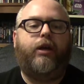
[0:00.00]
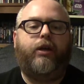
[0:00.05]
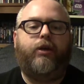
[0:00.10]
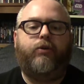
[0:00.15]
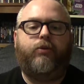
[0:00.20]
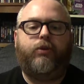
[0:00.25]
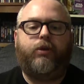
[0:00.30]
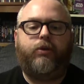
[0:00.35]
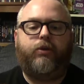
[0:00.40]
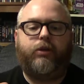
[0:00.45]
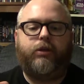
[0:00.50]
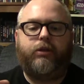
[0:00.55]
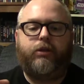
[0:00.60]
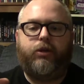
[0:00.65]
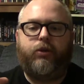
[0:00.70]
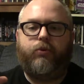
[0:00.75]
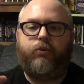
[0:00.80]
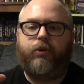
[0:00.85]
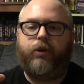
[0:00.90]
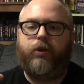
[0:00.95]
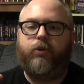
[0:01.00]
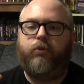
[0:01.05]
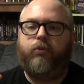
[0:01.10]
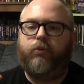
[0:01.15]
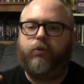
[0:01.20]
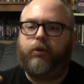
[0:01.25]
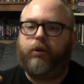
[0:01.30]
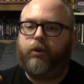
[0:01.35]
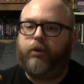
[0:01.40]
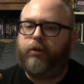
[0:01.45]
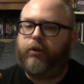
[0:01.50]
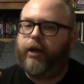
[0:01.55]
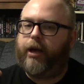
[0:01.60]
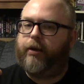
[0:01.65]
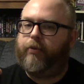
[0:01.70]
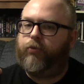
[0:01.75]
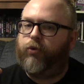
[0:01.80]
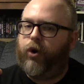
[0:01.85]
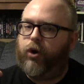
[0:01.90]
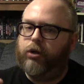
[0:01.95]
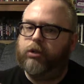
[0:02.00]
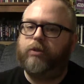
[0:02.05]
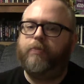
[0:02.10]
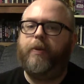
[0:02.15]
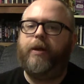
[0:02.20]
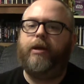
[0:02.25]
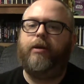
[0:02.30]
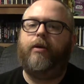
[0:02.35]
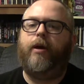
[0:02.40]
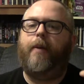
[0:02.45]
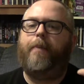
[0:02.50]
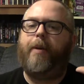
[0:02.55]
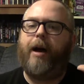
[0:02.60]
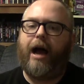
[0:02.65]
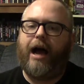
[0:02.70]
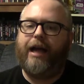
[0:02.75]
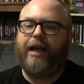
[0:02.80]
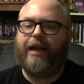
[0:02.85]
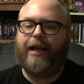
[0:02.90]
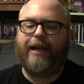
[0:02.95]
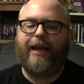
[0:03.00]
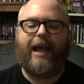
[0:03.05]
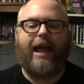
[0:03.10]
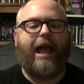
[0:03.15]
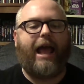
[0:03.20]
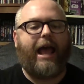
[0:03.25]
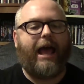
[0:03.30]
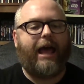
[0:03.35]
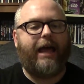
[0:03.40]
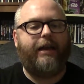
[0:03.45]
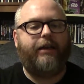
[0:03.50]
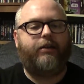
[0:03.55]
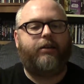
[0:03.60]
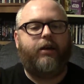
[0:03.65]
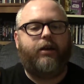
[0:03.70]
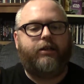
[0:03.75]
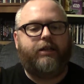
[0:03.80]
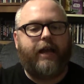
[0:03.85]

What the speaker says: that Rosamund Pike and